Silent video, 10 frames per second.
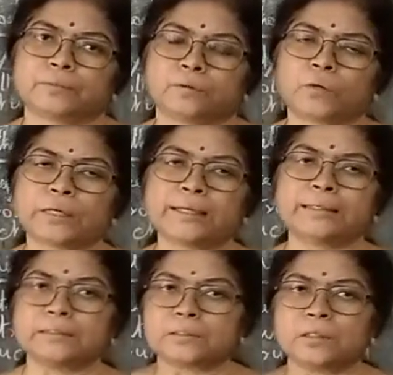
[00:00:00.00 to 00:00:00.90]
Okay,
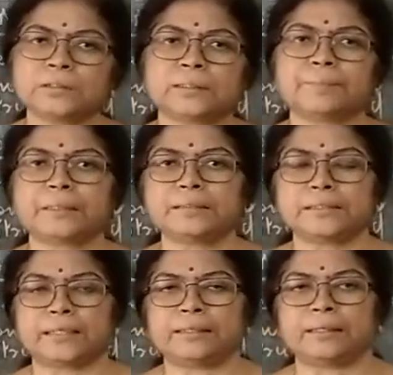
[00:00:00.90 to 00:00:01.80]
it is not something
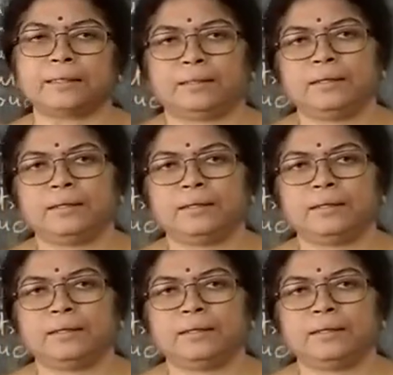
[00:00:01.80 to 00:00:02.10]
general.